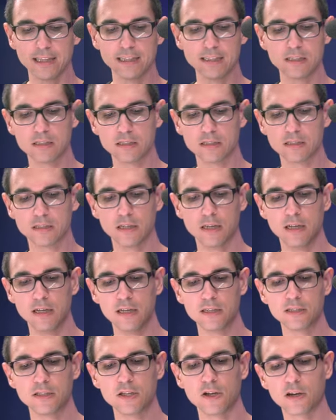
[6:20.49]
This is
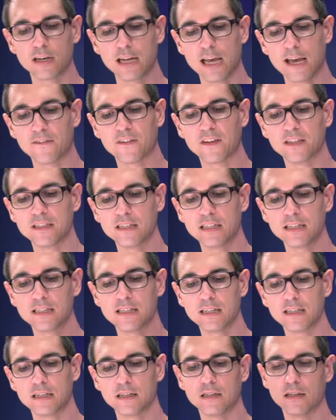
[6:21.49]
so you're gonna have
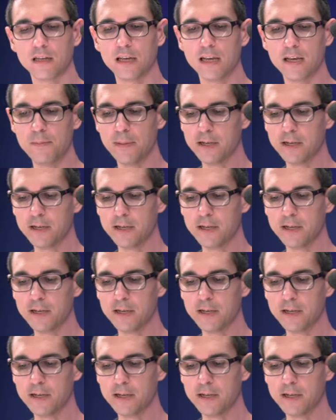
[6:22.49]
consistent uh,